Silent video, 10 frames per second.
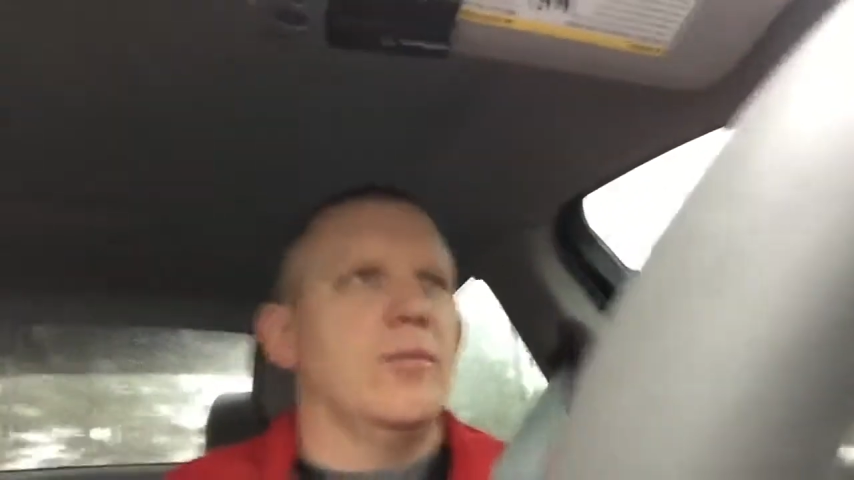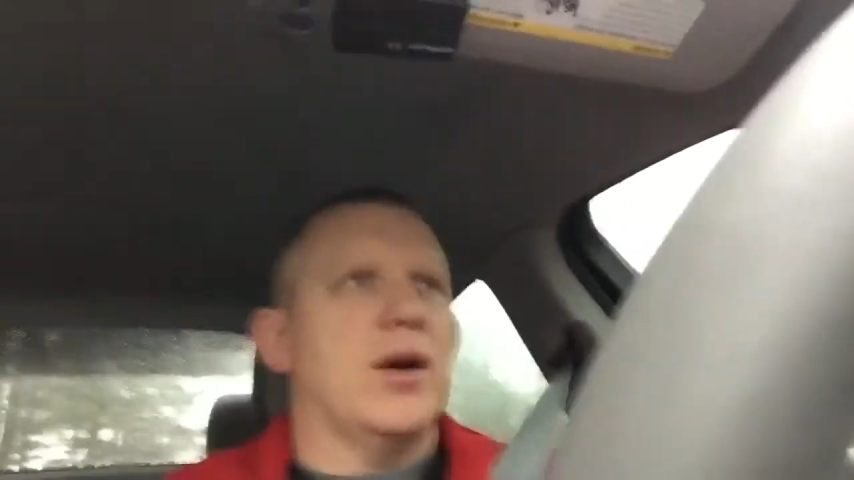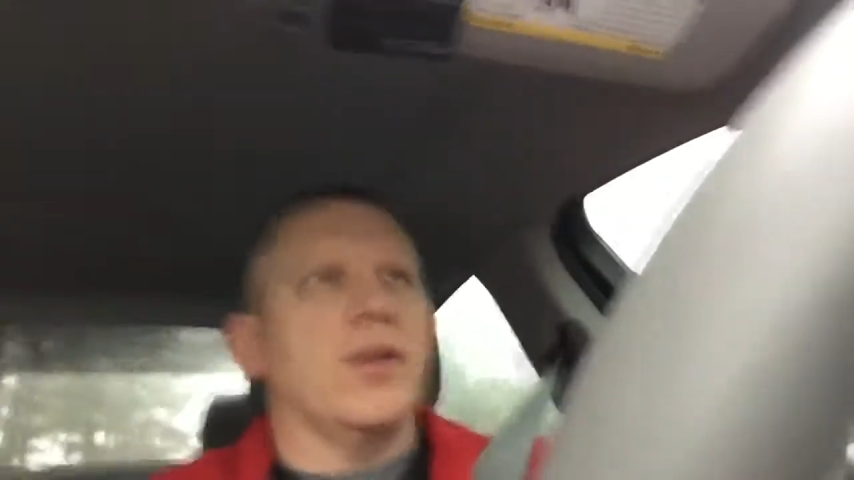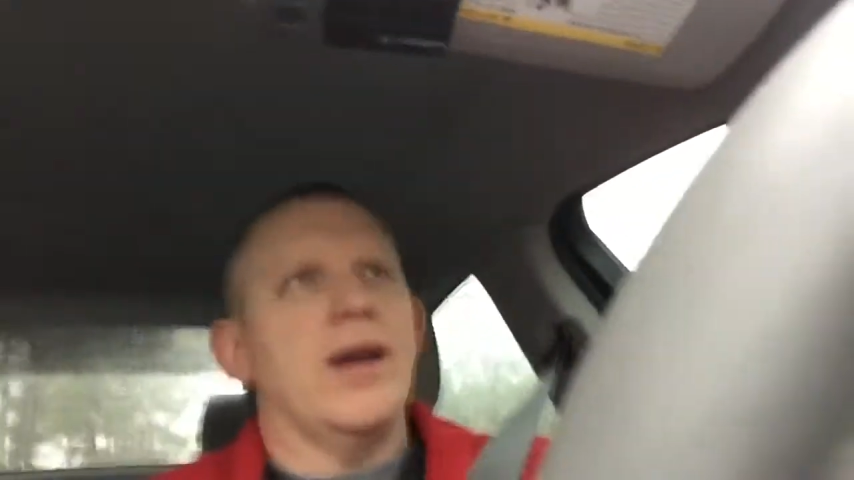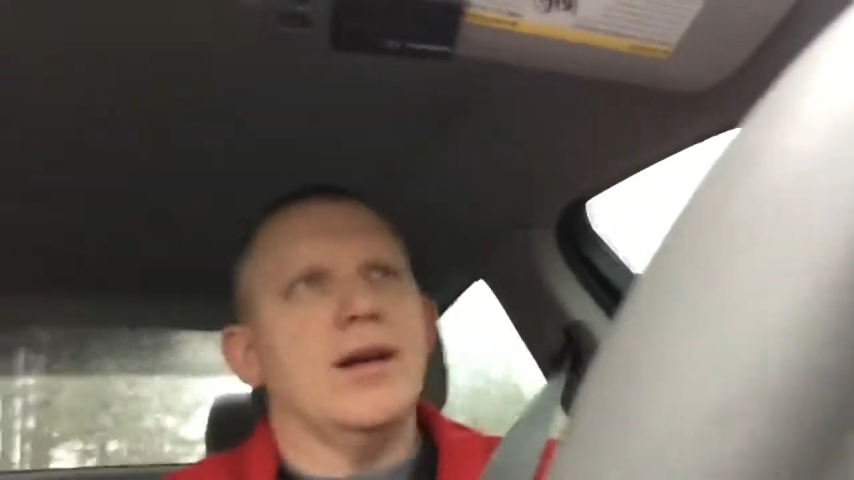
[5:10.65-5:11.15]

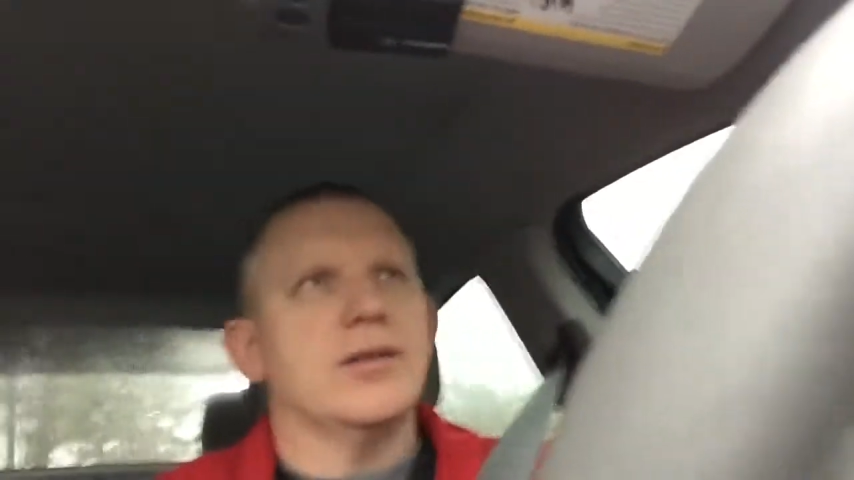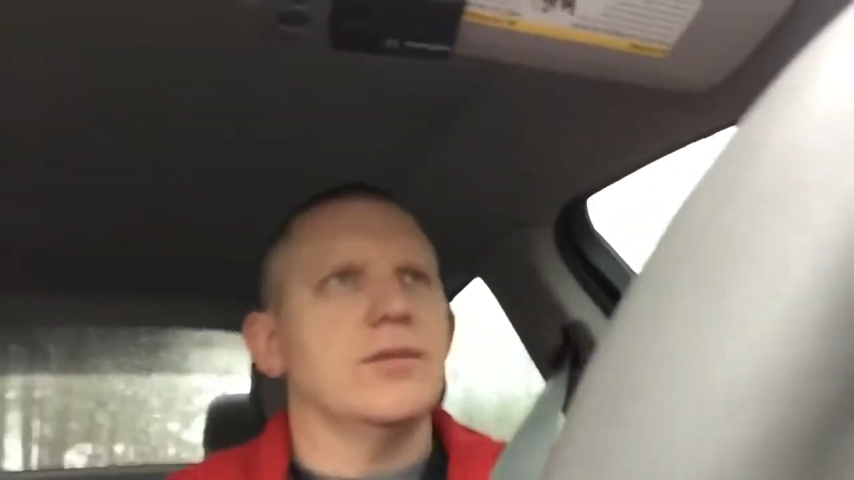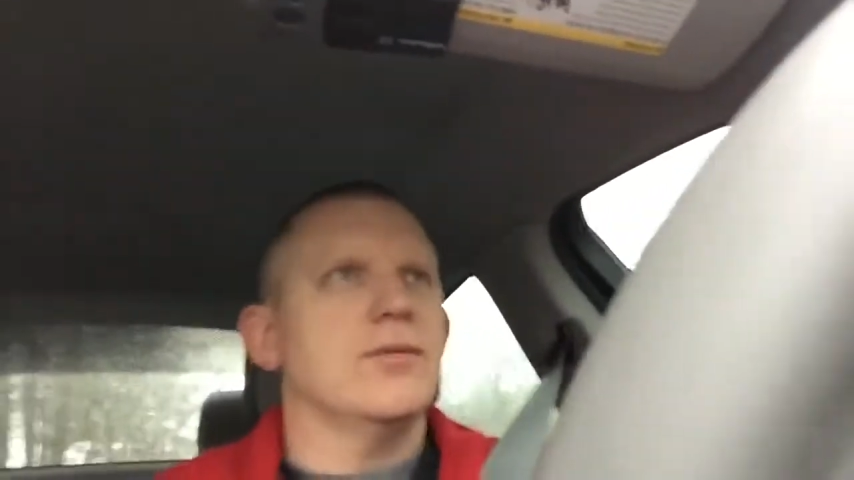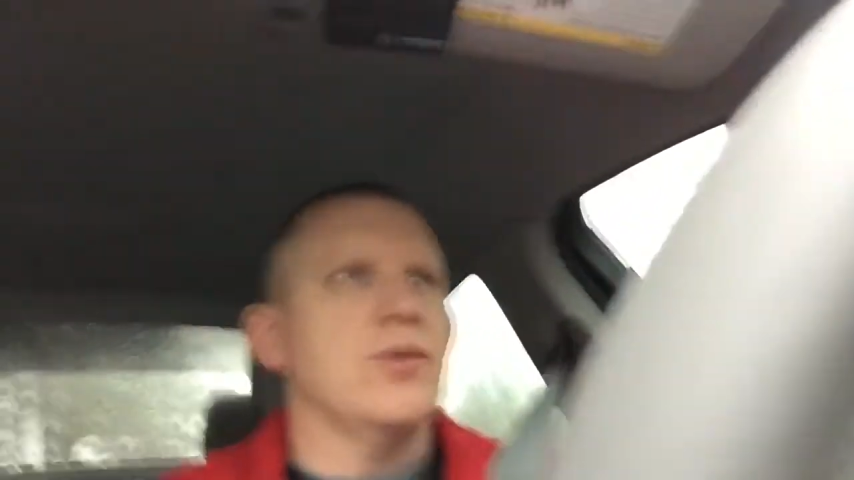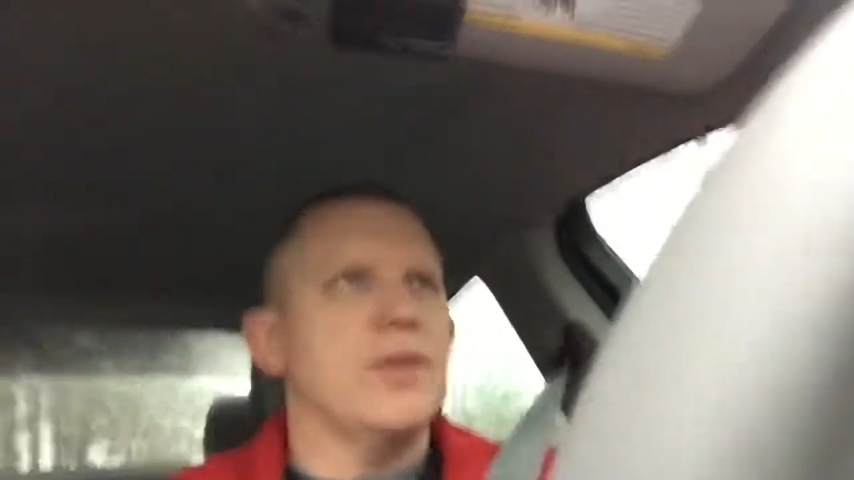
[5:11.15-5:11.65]
barely
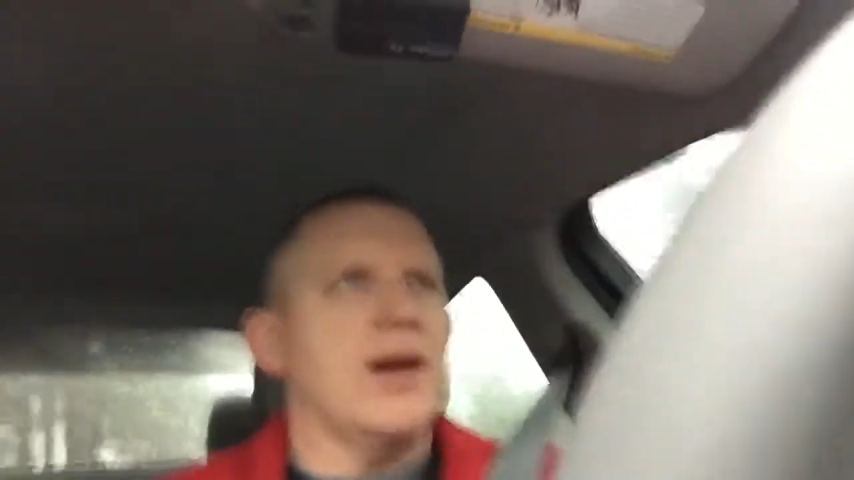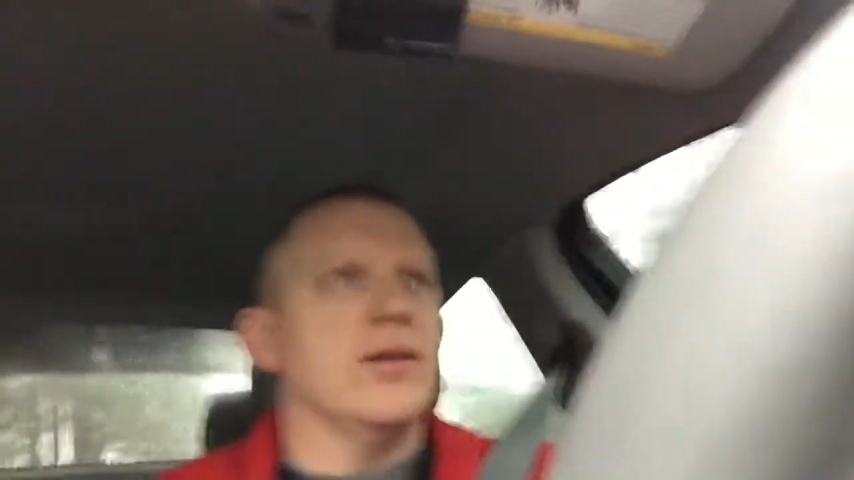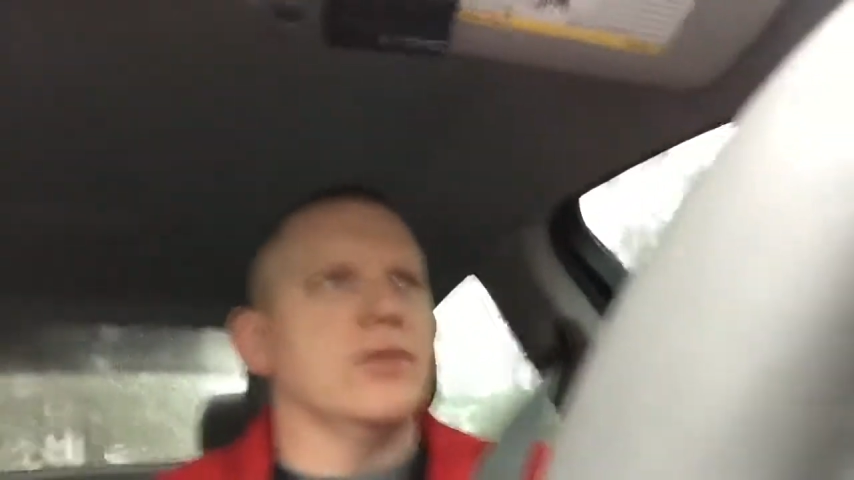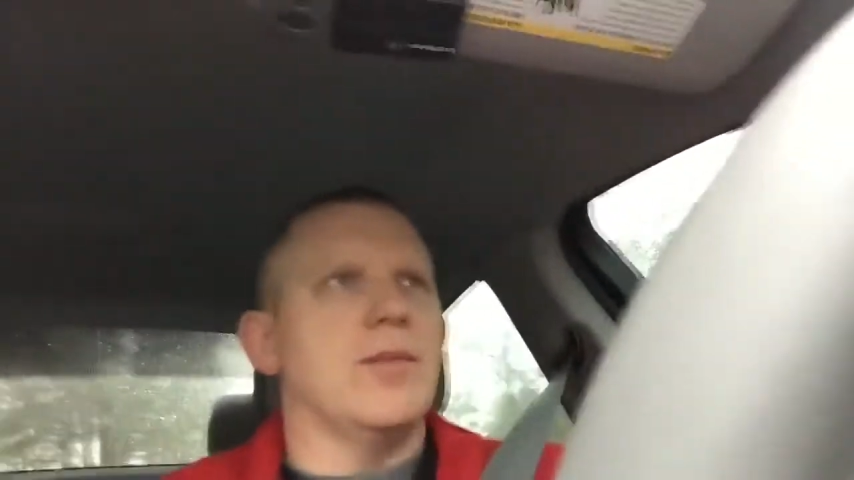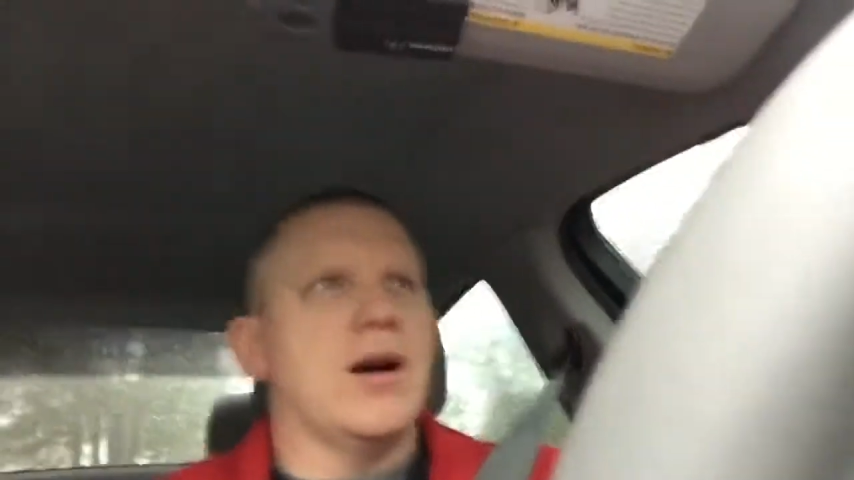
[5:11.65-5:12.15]
has 2,000